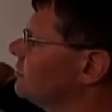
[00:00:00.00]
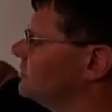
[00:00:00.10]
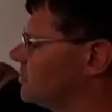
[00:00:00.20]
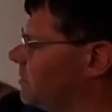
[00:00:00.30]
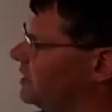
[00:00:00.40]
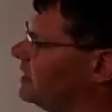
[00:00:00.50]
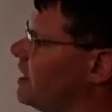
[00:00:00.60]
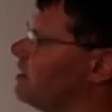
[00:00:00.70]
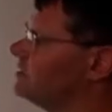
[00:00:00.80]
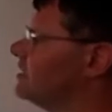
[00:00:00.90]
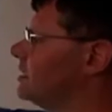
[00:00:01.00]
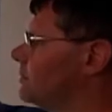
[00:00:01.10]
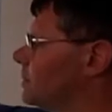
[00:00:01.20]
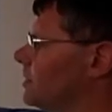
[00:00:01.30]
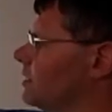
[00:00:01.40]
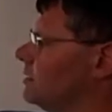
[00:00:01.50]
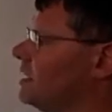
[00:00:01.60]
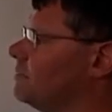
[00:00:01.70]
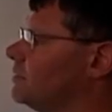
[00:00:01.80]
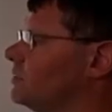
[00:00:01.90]
which can be any character,
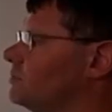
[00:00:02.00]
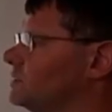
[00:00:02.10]
numbers,